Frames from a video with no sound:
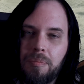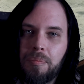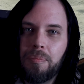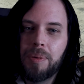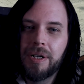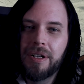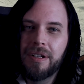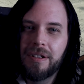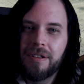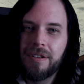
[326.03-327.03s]
But
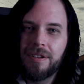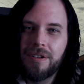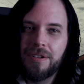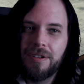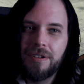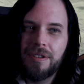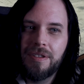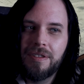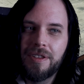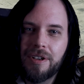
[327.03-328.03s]

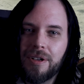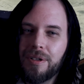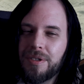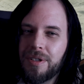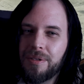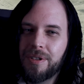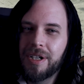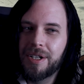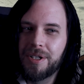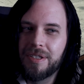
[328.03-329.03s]
they're also
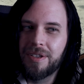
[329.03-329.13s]
directions. So the